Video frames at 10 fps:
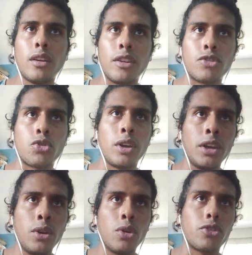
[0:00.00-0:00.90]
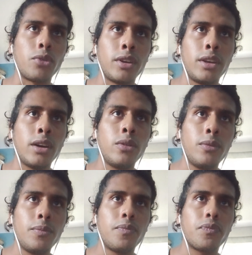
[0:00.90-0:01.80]
Uh, trading hooks right now.
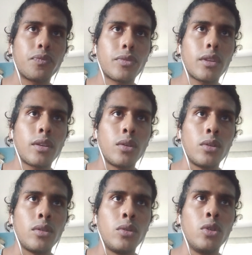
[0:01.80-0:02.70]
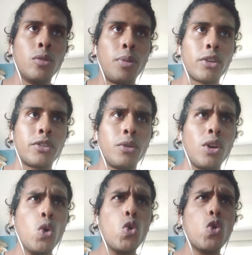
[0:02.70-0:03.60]
Ooh, Pongsiri.
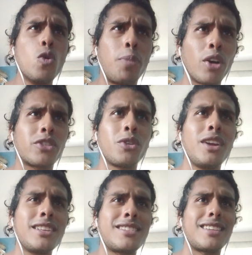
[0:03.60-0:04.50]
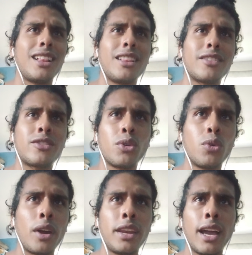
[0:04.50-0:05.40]
Ooh, Pongsiri hits all two
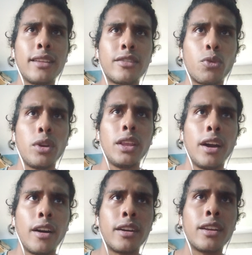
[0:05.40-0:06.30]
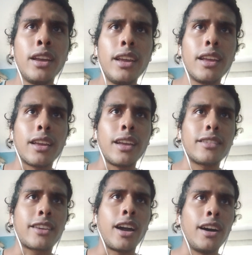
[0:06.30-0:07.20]
right hands really hard.
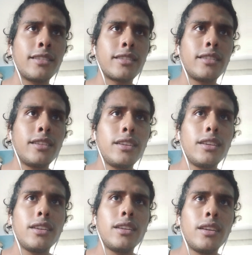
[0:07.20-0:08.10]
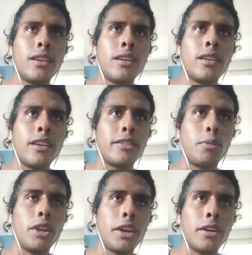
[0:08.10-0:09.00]
Gets cut. He's
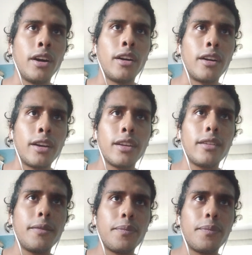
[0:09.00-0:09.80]
bleeding hard.